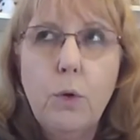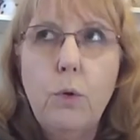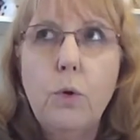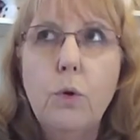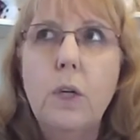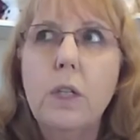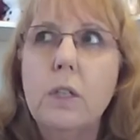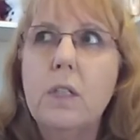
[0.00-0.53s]

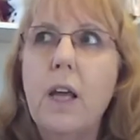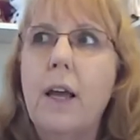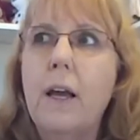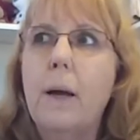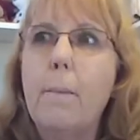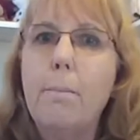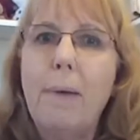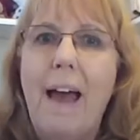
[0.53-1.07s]
You can take
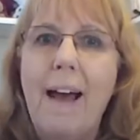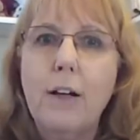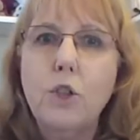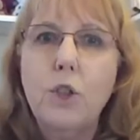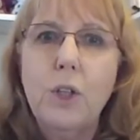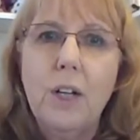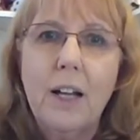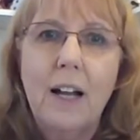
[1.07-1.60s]

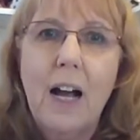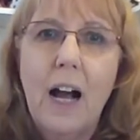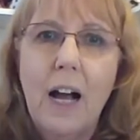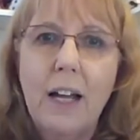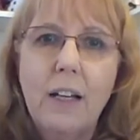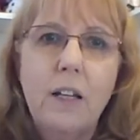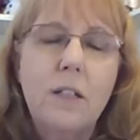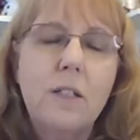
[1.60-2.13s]
compassion and
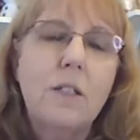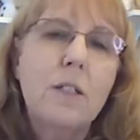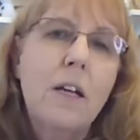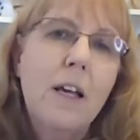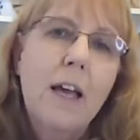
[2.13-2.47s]
kindness